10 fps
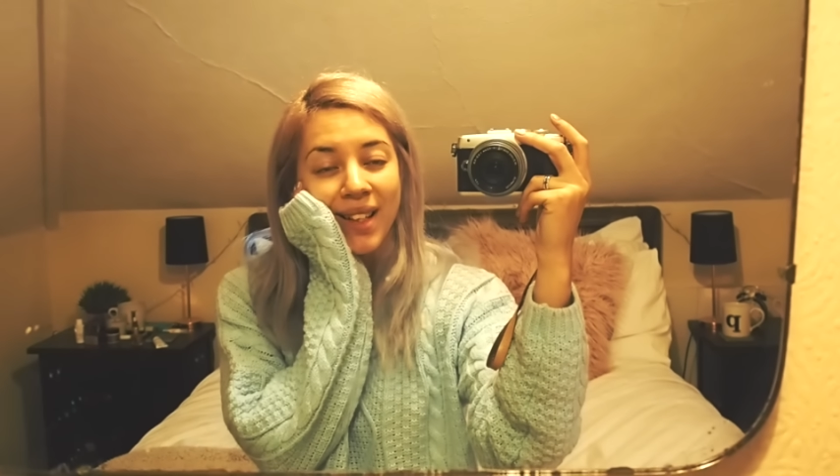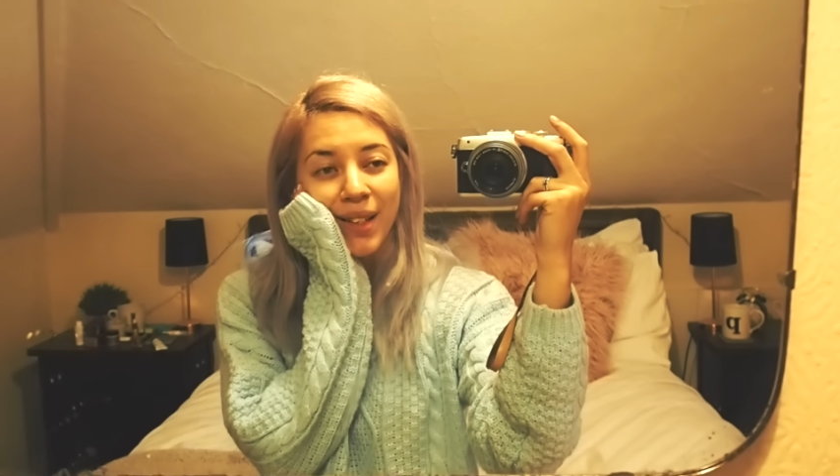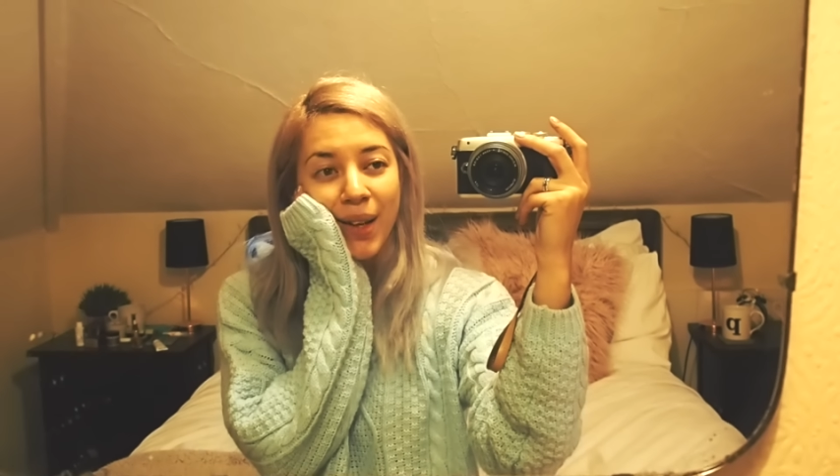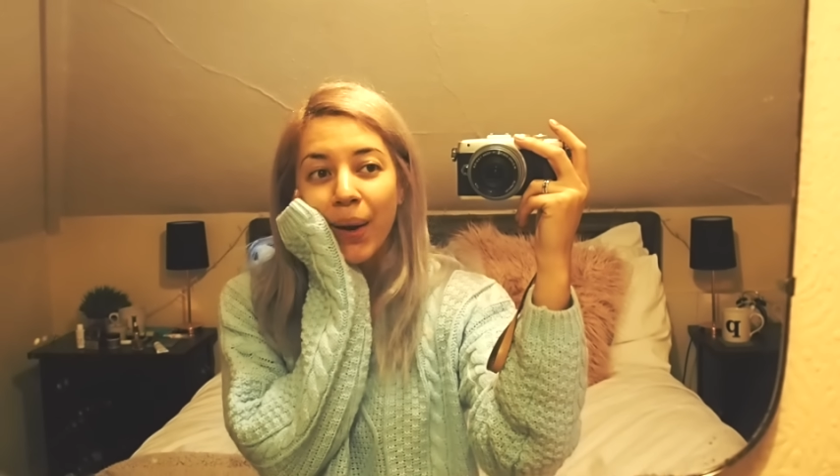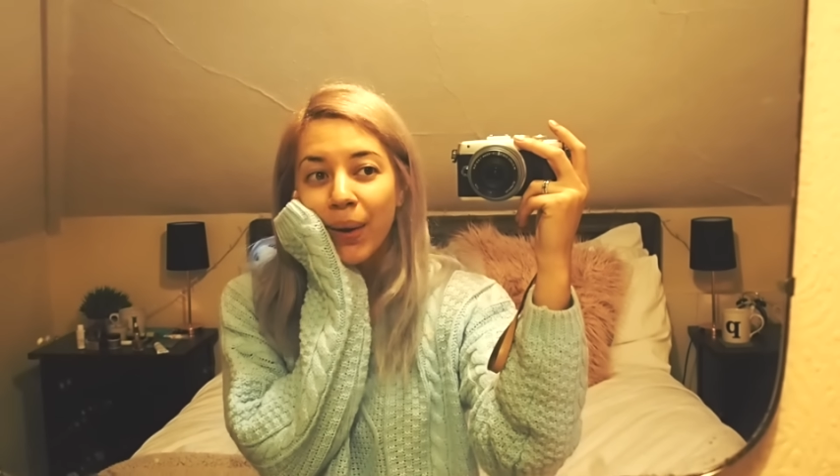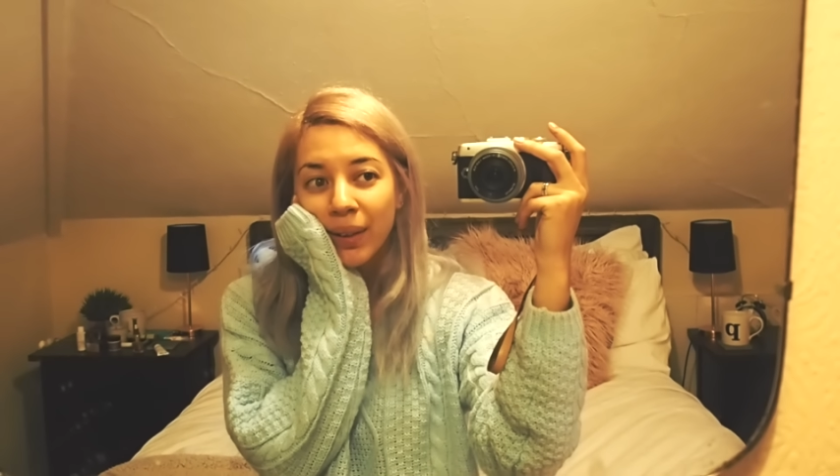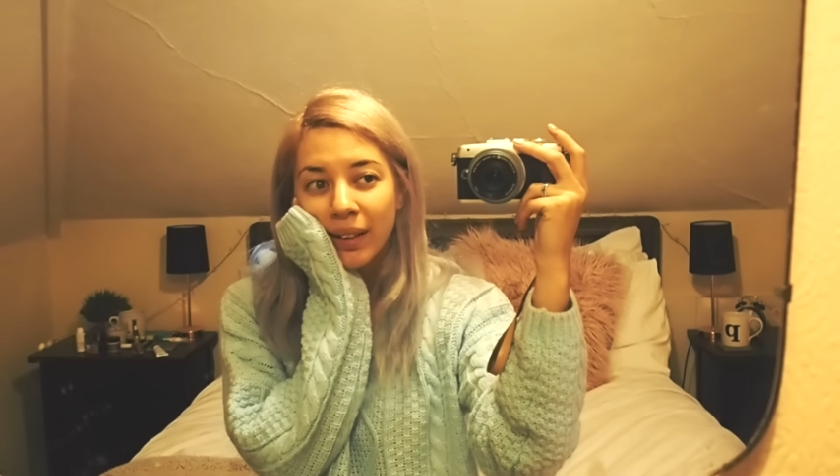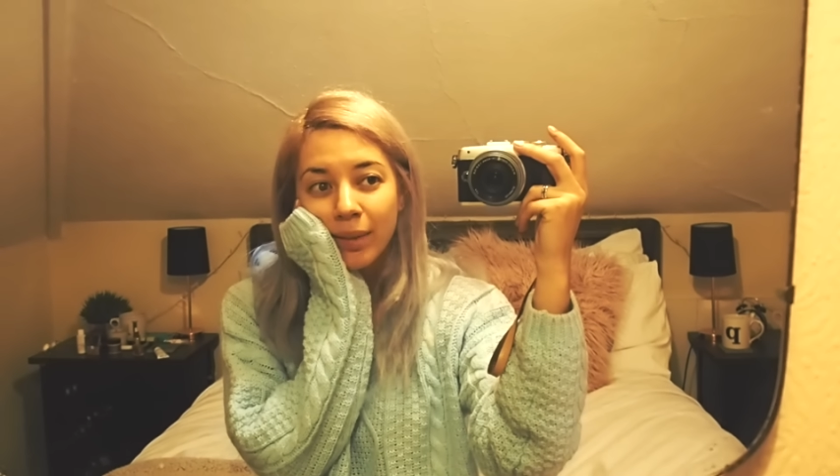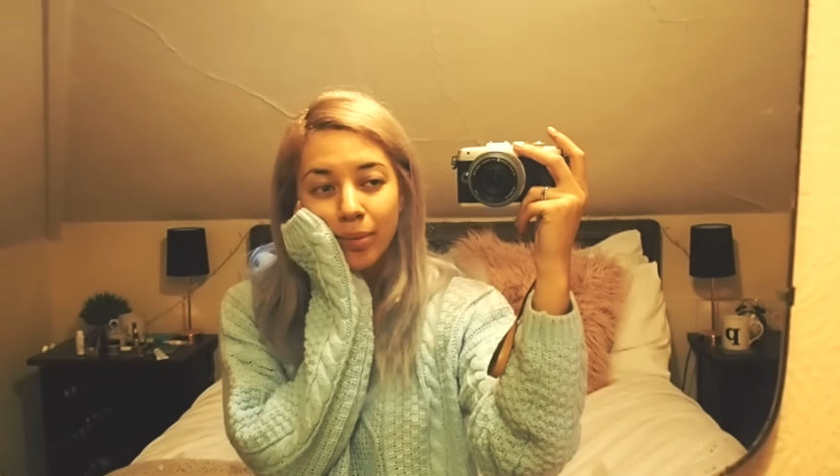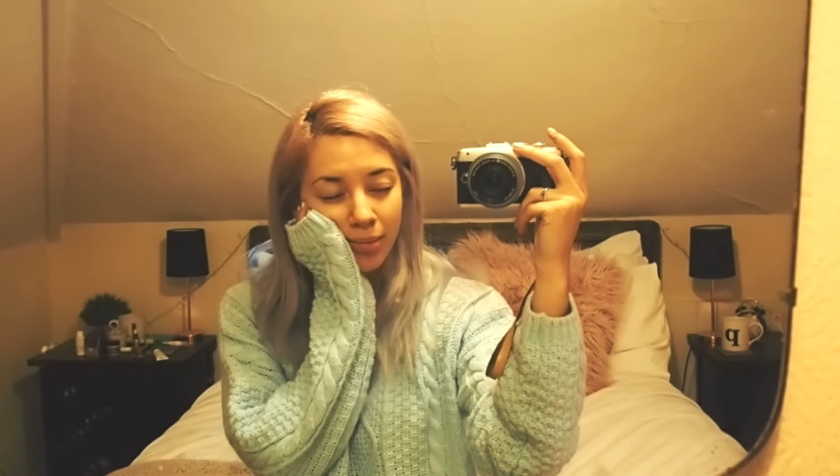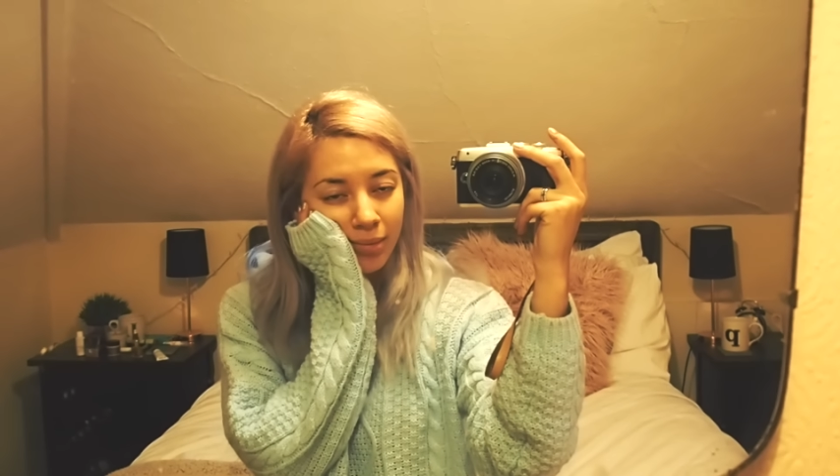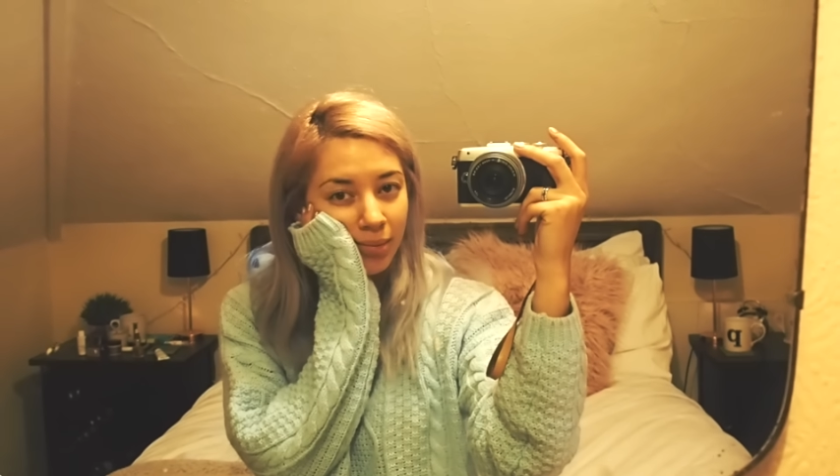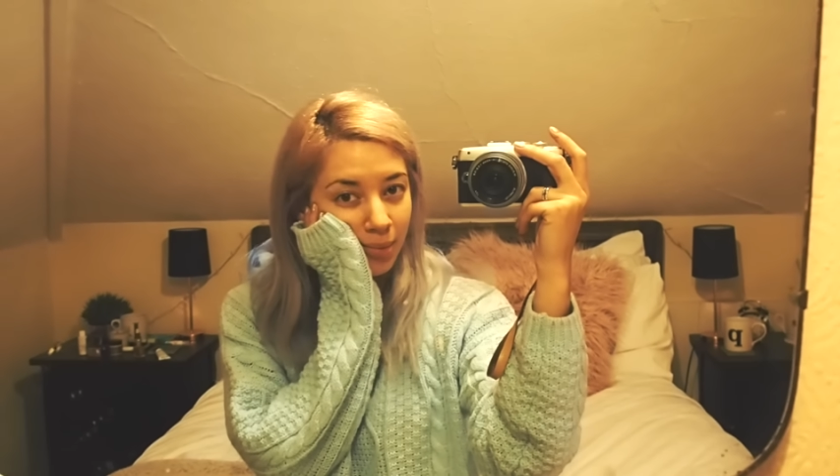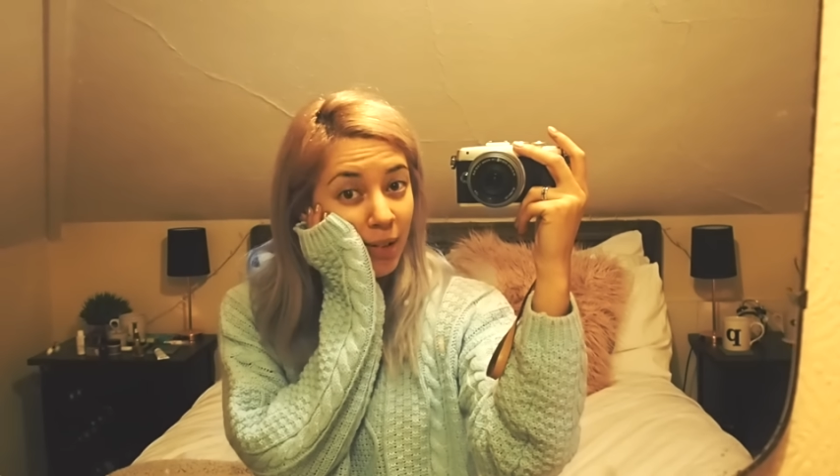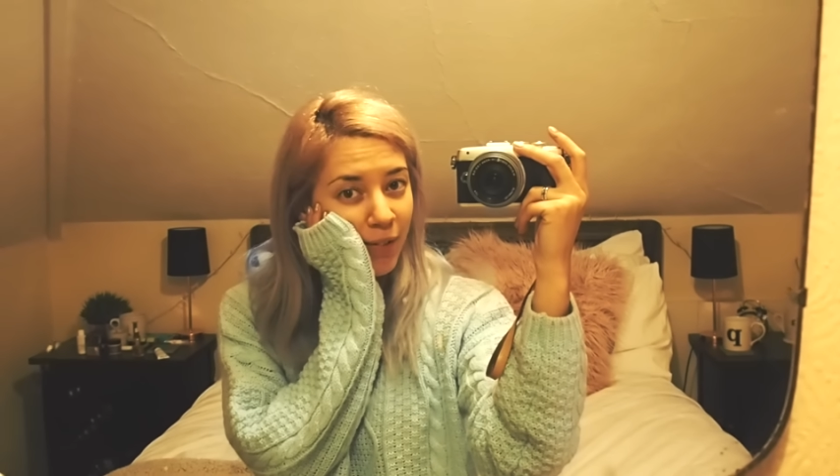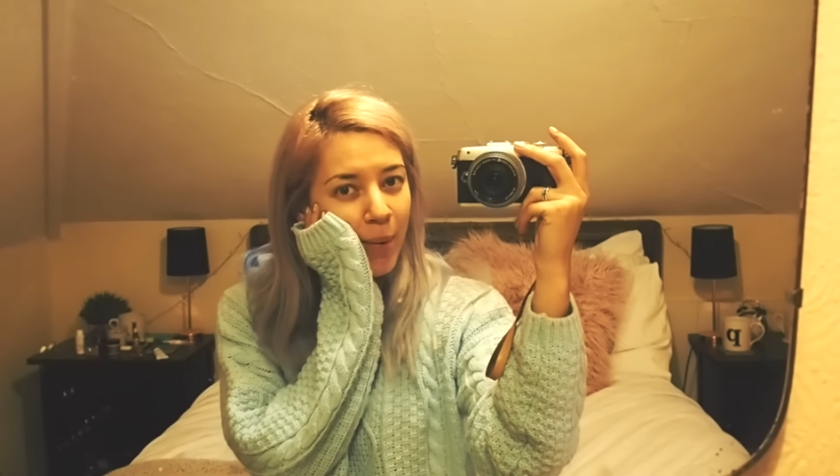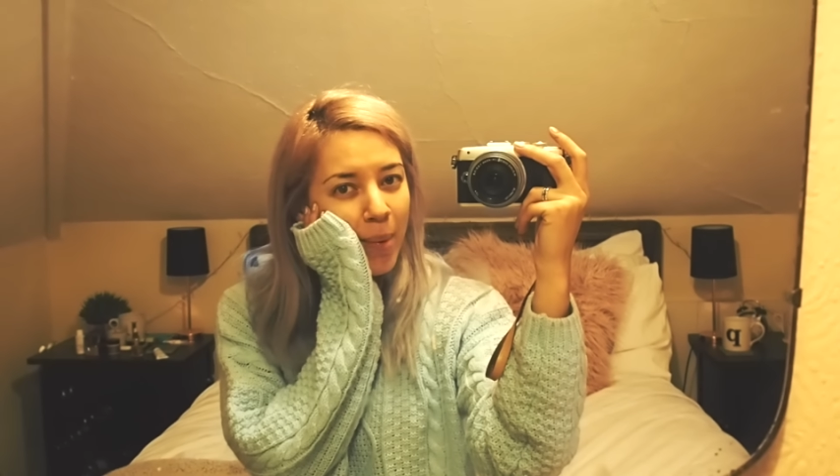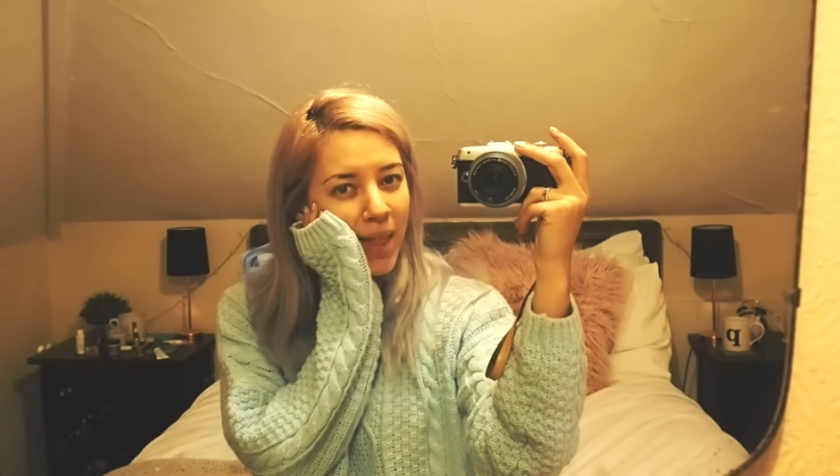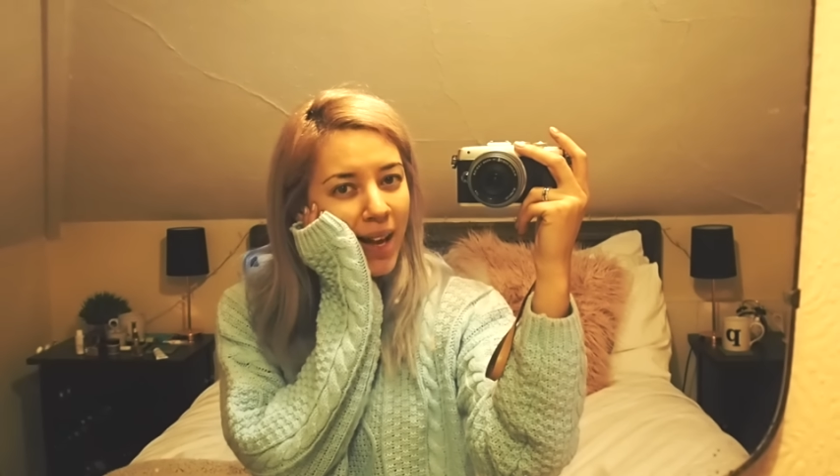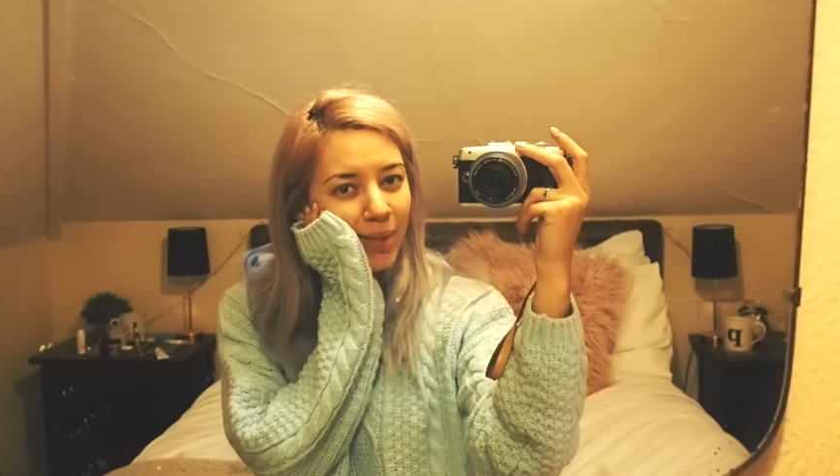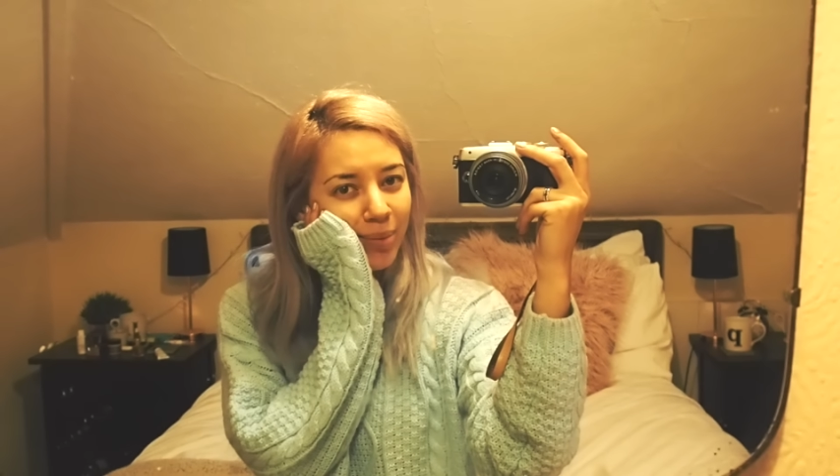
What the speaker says: so be filming that.